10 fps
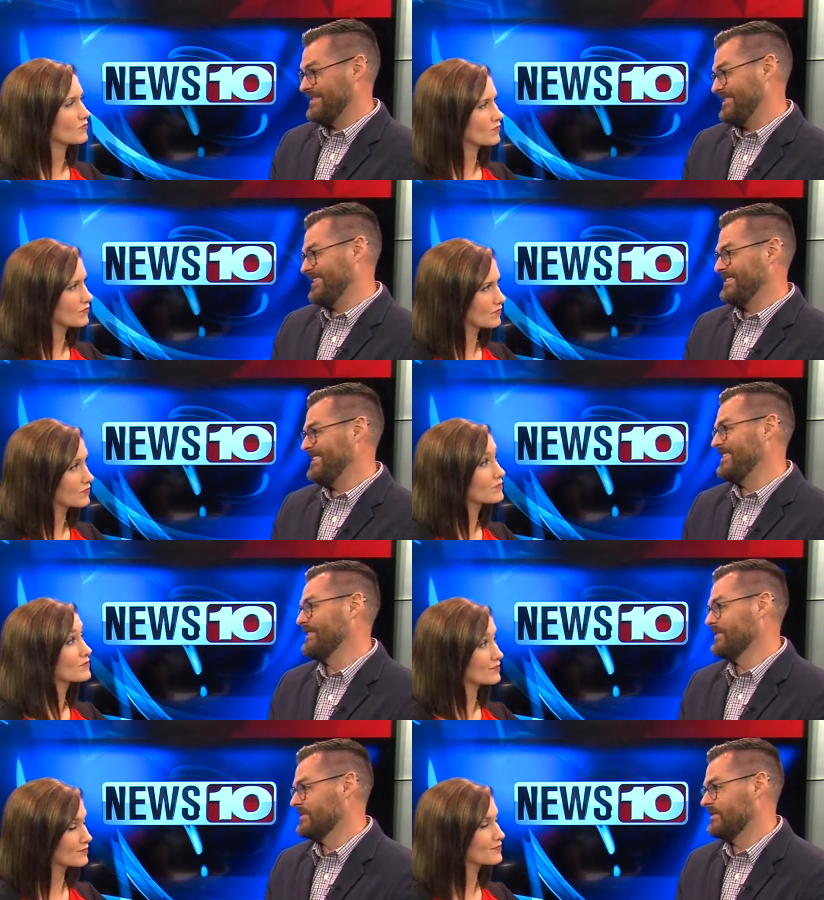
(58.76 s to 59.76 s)
Speaker 1: 60
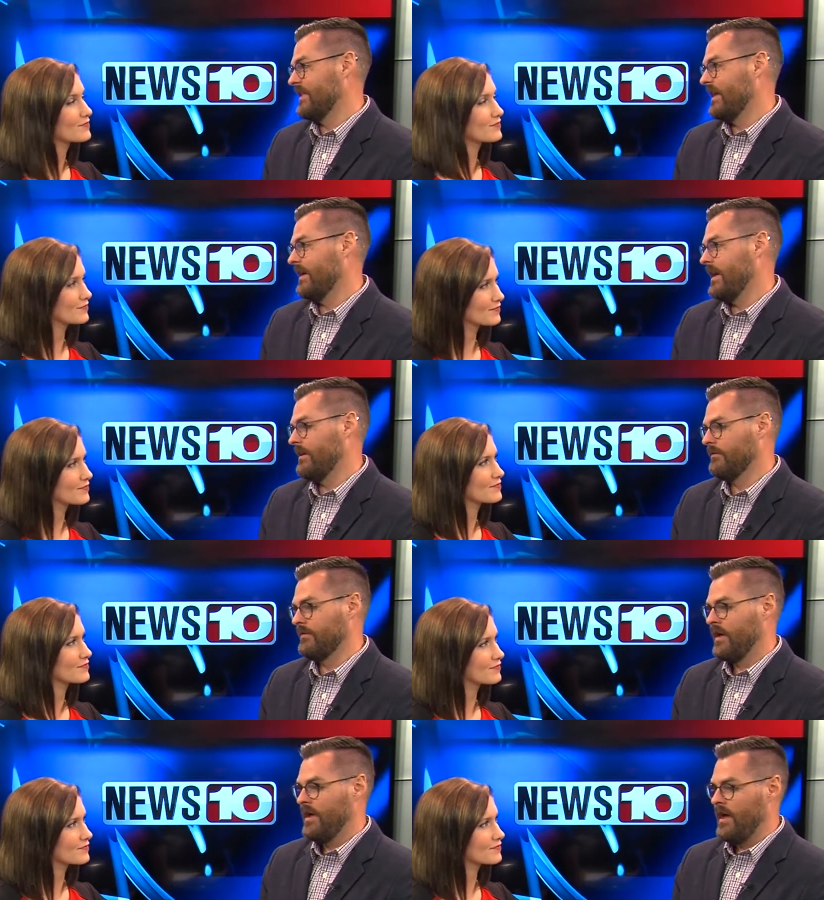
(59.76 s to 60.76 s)
years that have
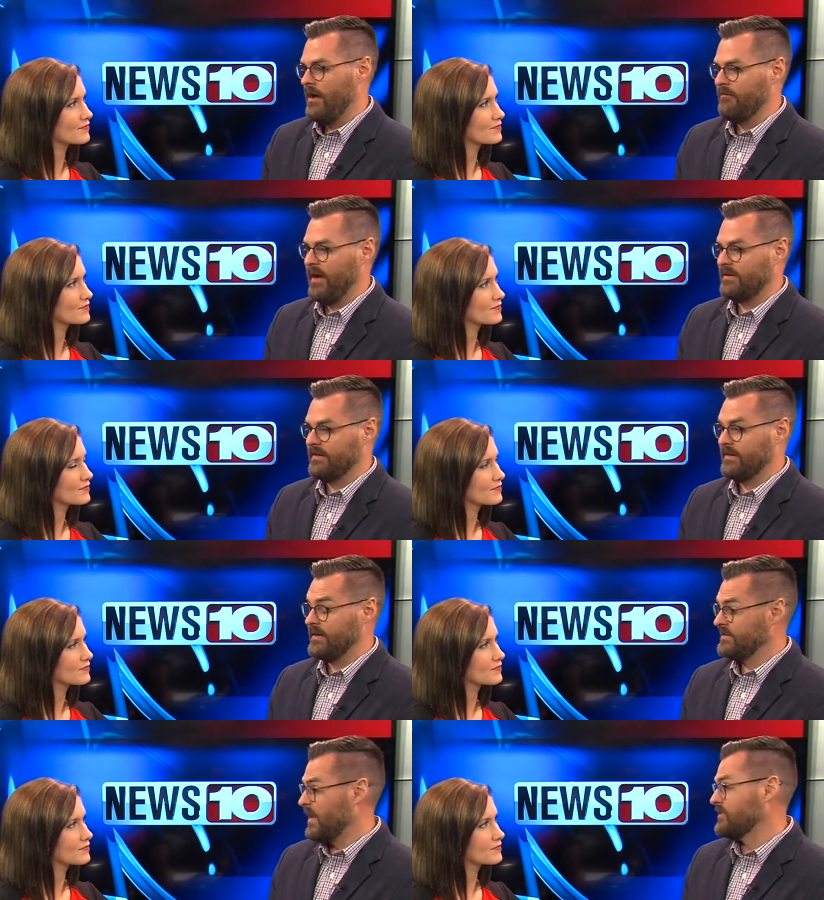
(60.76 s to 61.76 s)
affected
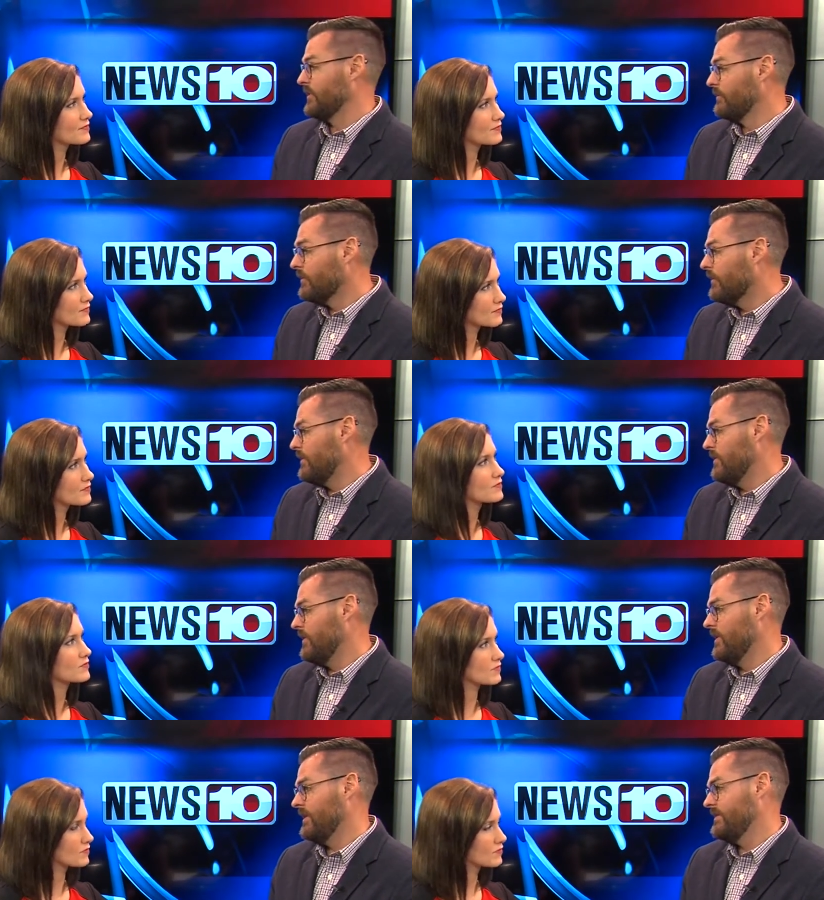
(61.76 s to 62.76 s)
especially rural
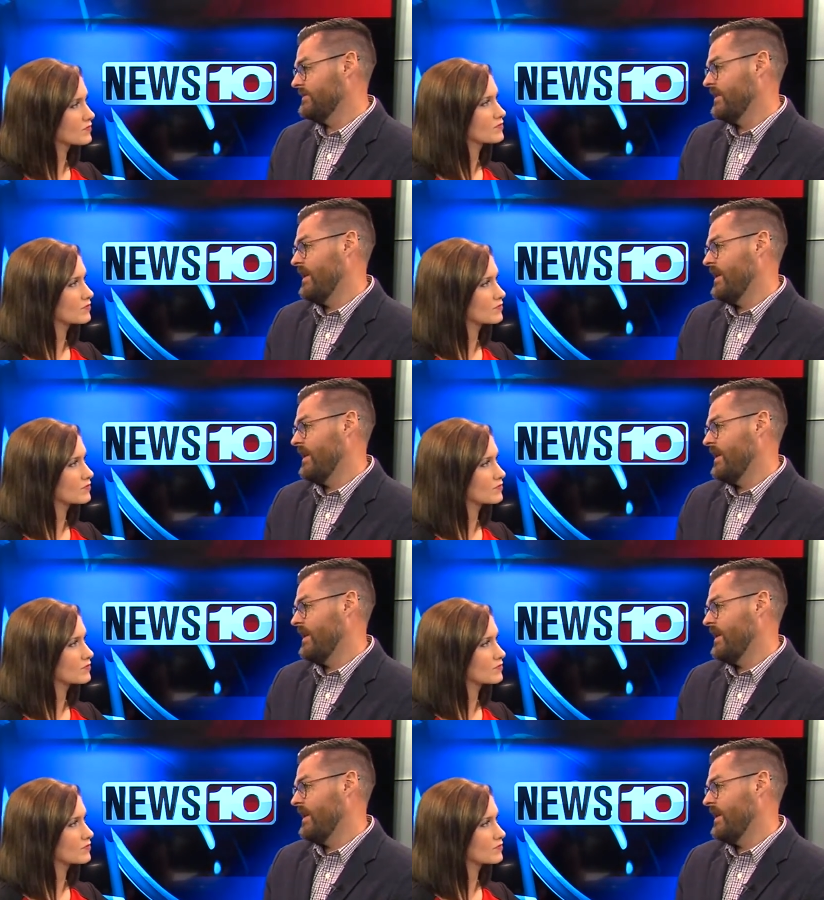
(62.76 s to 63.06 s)
communities.